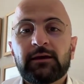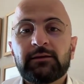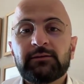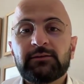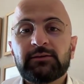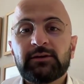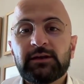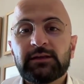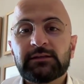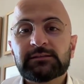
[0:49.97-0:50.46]

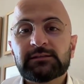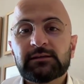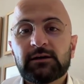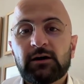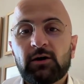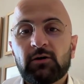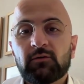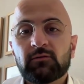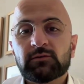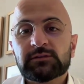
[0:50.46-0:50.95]
enhance
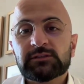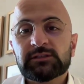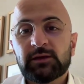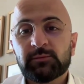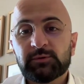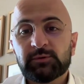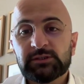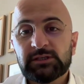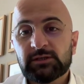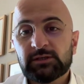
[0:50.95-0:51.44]
our
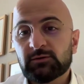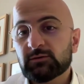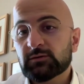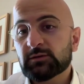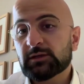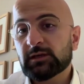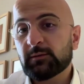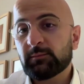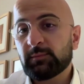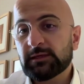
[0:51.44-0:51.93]

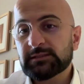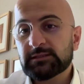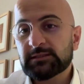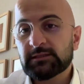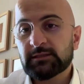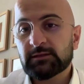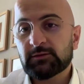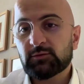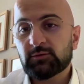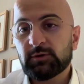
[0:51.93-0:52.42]
cybersecurity
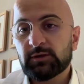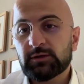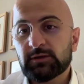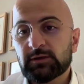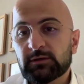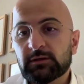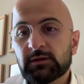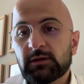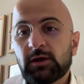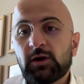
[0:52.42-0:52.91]
capacity to
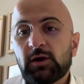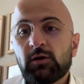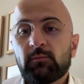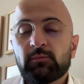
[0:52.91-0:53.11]
better